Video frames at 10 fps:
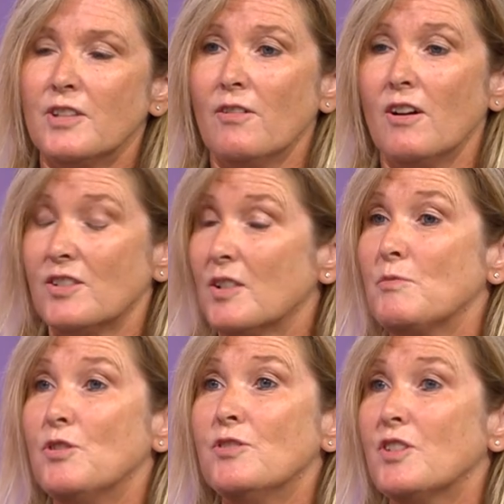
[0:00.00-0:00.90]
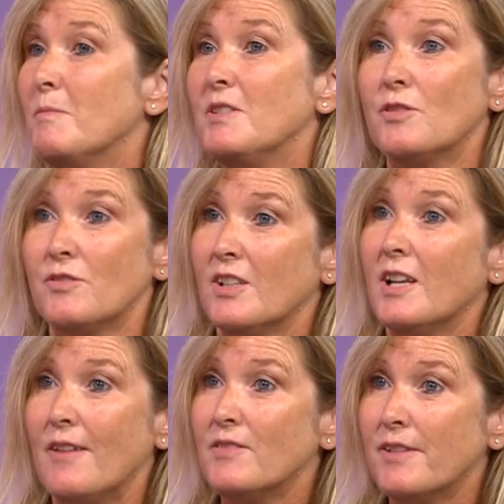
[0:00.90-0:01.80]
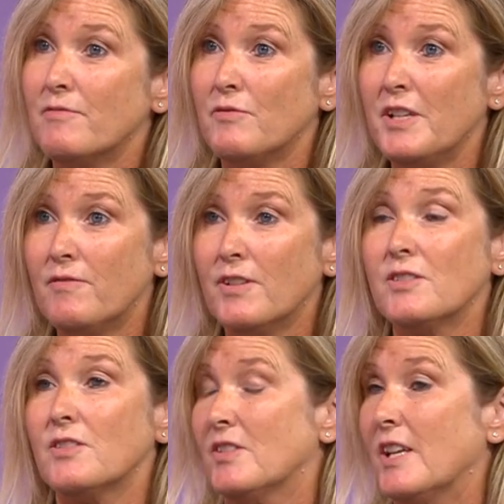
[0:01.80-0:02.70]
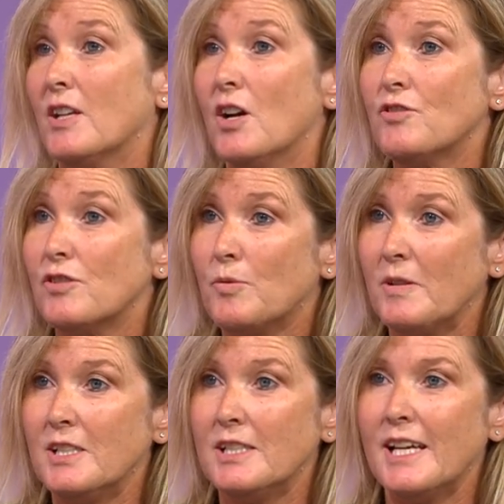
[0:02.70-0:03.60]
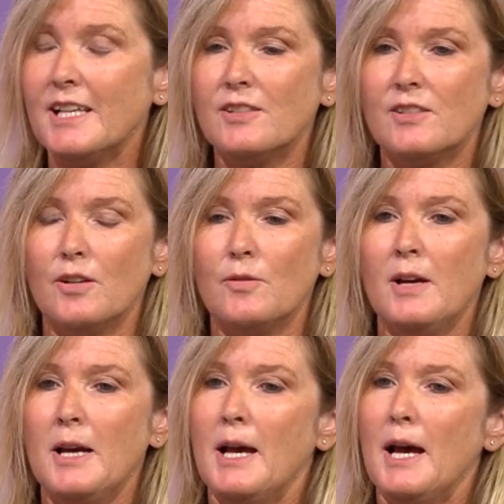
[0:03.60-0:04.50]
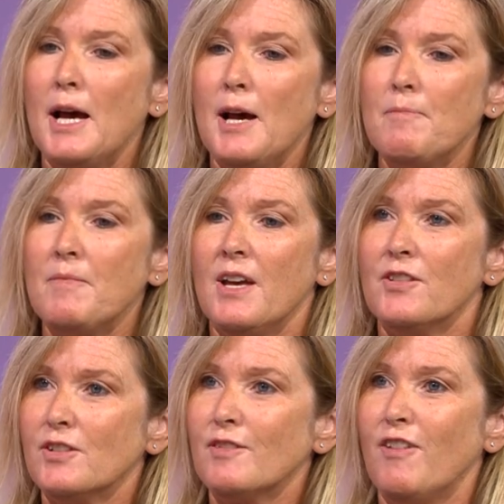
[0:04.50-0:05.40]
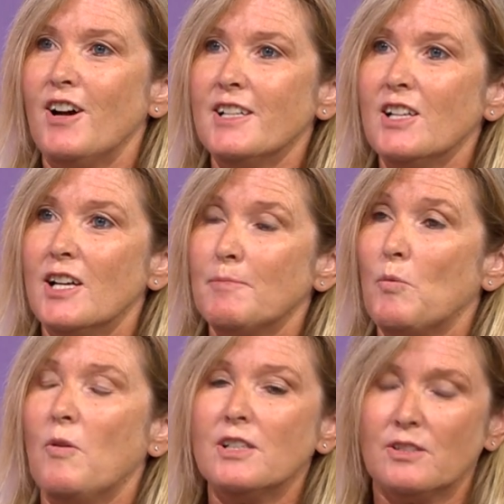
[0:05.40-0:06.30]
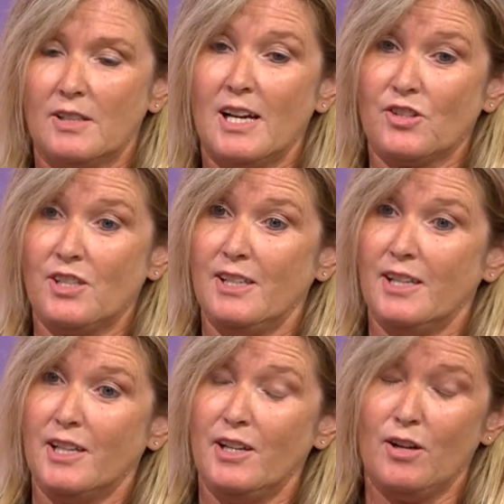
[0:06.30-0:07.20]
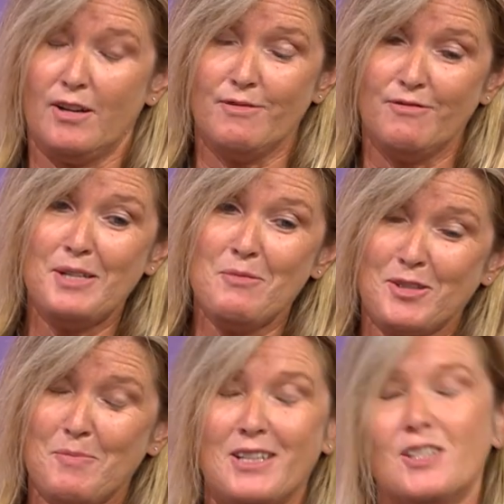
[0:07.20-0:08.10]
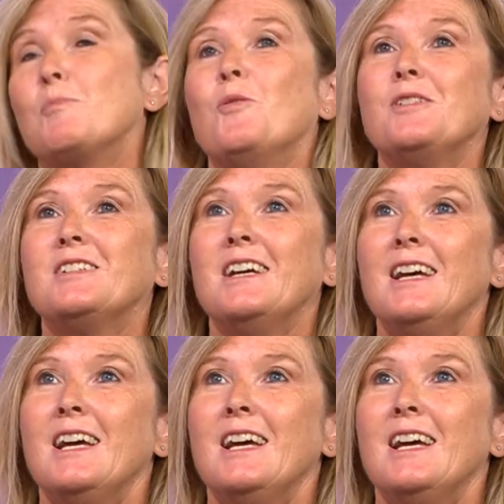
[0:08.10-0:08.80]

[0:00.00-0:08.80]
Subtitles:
there are some cruise companies who still haven't given refunds. They're saying 120 days. So there's a fine line. But what actually, and I really want to make this point,